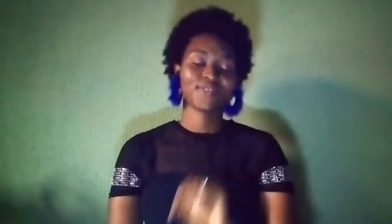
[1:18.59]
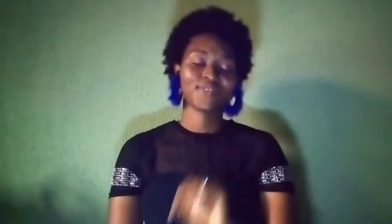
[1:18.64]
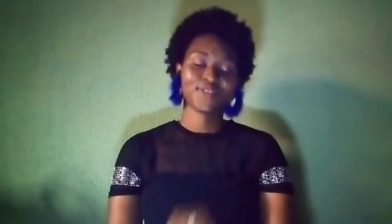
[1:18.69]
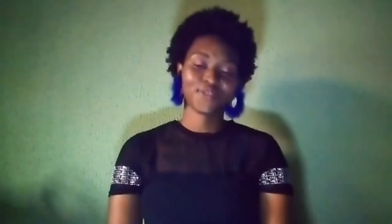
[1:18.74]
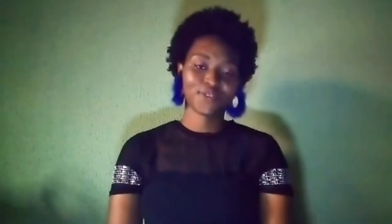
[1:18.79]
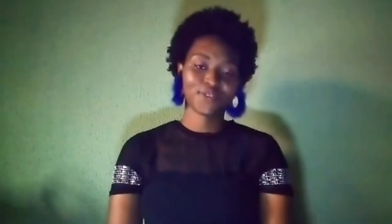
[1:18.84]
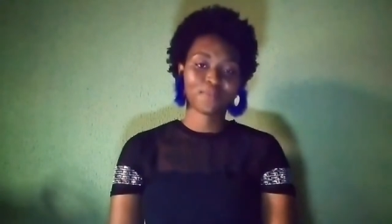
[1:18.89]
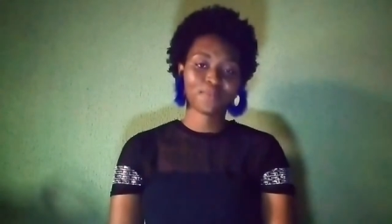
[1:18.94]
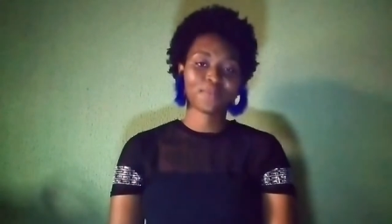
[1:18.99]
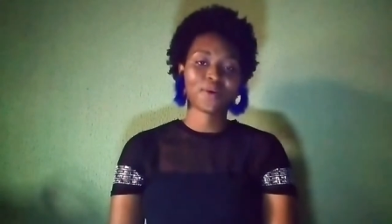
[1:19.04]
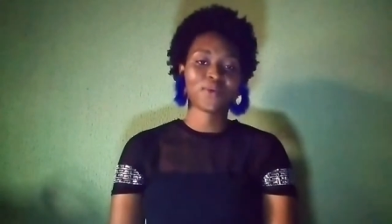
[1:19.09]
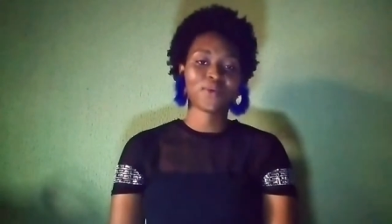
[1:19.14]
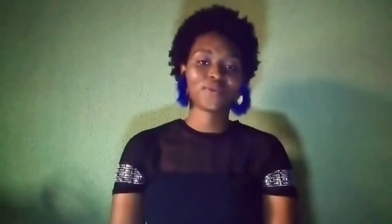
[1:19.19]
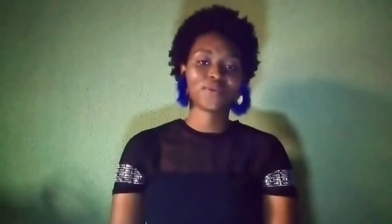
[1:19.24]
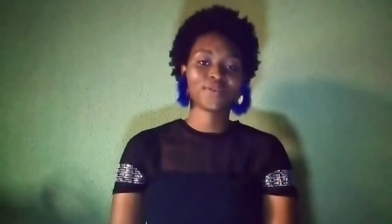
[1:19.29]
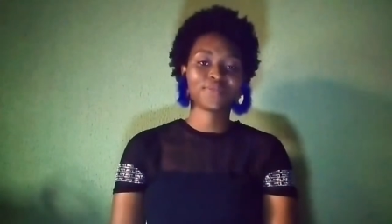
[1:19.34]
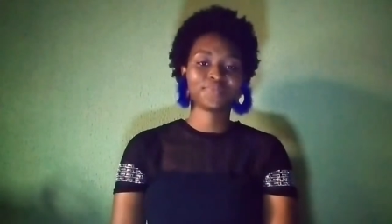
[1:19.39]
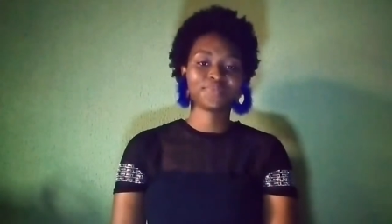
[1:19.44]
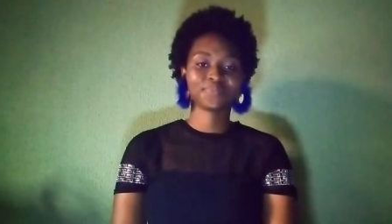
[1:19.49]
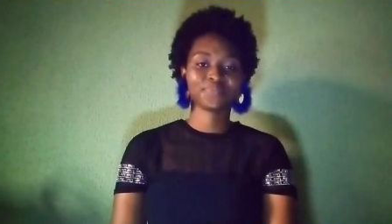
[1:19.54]
Number
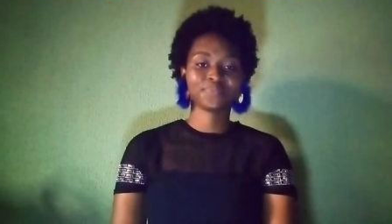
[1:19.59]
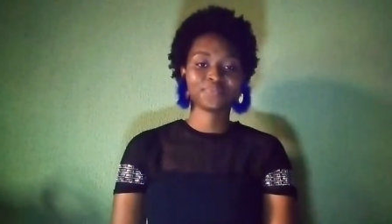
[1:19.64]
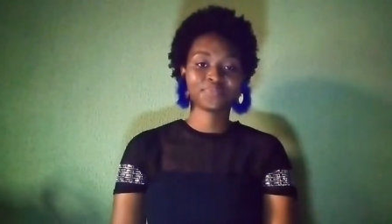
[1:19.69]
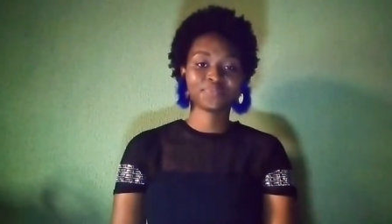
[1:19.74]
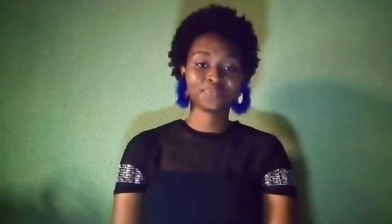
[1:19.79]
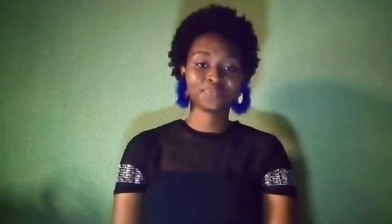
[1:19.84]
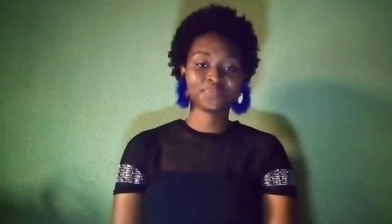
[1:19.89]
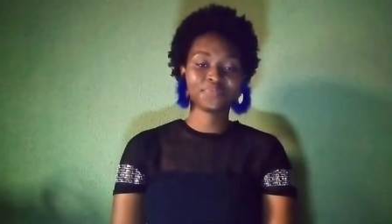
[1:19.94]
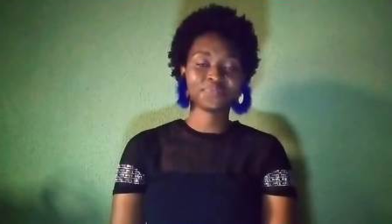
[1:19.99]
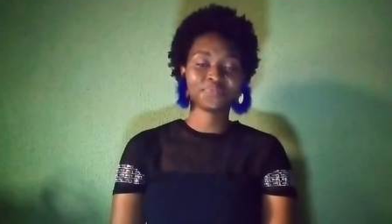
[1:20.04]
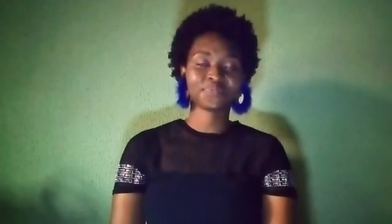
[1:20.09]
1,